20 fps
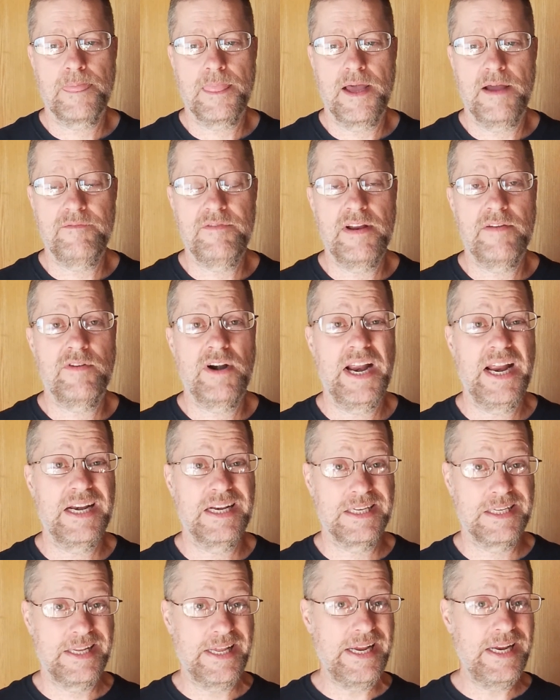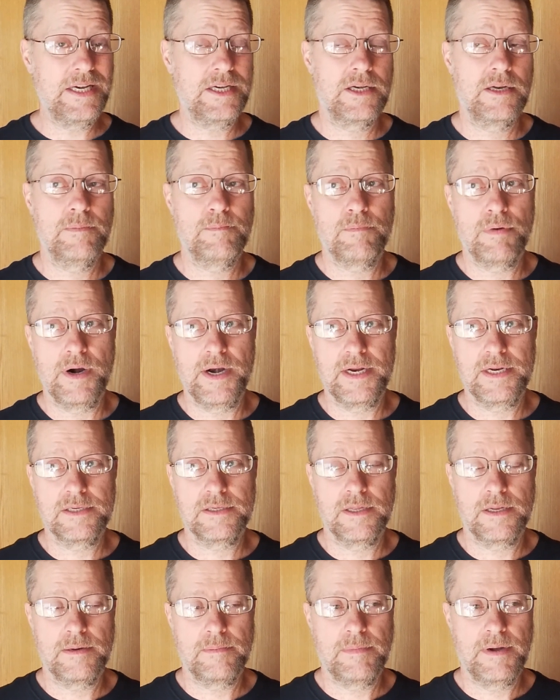I've never had linked brakes
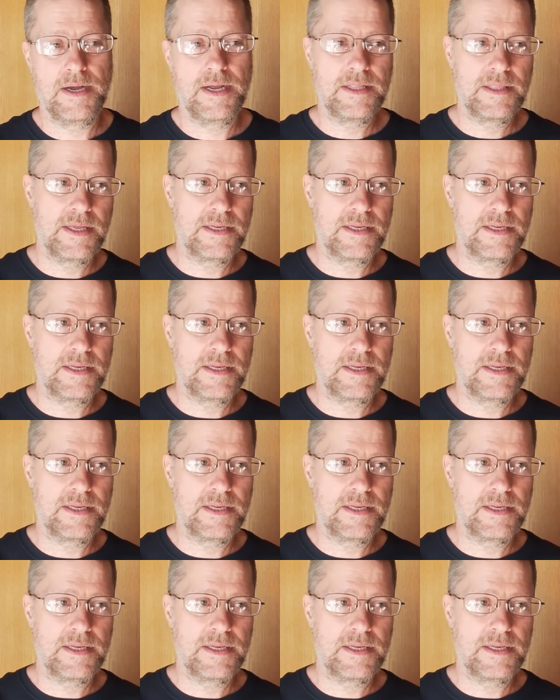on a bike.